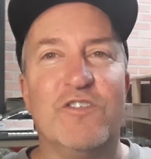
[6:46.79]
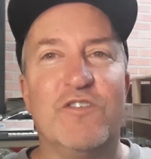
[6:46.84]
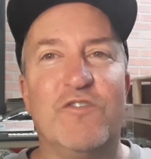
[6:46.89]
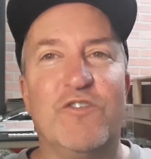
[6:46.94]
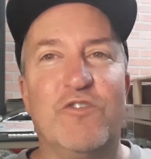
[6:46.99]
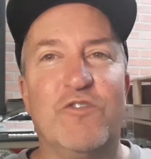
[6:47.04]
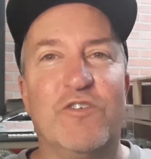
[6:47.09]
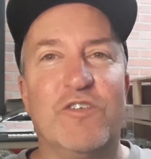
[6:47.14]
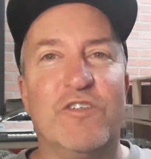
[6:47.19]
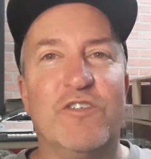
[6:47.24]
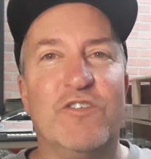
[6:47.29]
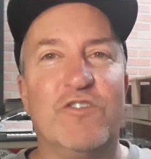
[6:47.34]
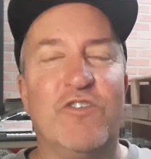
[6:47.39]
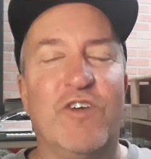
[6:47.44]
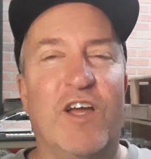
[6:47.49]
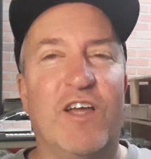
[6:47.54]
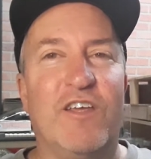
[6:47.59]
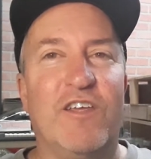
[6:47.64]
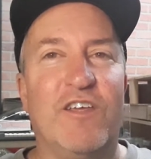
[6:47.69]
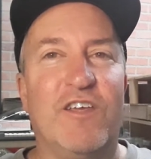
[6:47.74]
If you want
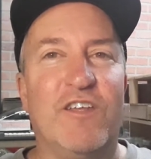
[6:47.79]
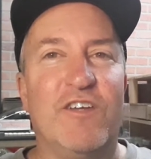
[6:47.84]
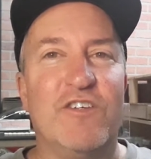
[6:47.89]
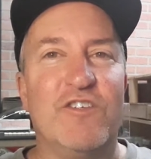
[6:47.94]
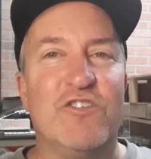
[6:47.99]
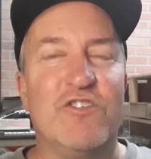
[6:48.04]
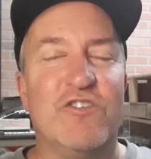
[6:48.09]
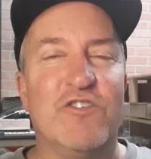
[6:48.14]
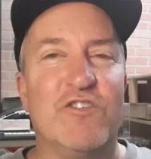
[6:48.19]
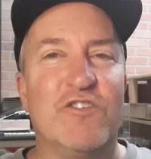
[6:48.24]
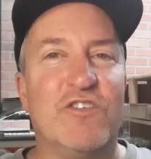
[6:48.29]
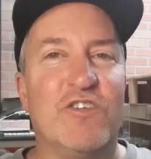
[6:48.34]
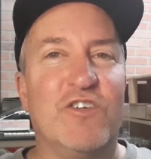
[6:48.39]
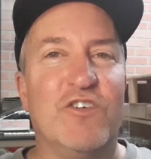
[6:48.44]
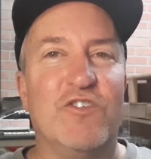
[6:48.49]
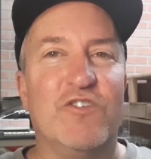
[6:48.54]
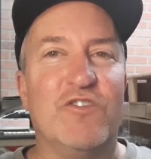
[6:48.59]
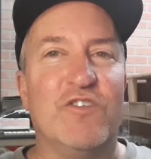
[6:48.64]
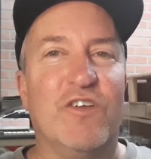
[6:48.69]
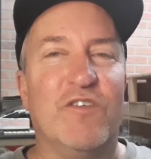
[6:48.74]
tracking and insurance, it
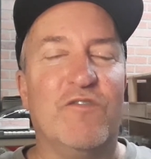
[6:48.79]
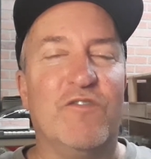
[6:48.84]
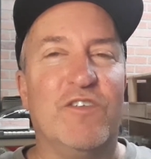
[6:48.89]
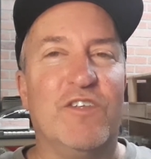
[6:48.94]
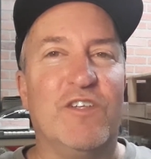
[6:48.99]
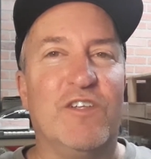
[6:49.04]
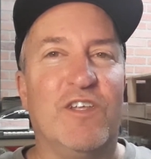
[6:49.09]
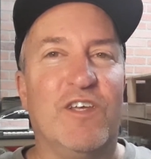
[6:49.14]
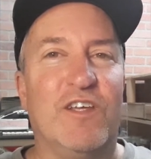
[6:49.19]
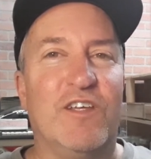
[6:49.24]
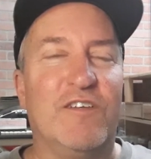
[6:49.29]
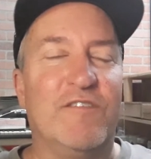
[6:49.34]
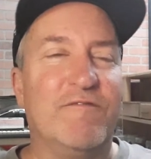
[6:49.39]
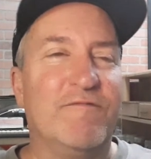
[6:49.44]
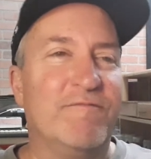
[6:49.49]
goes up to like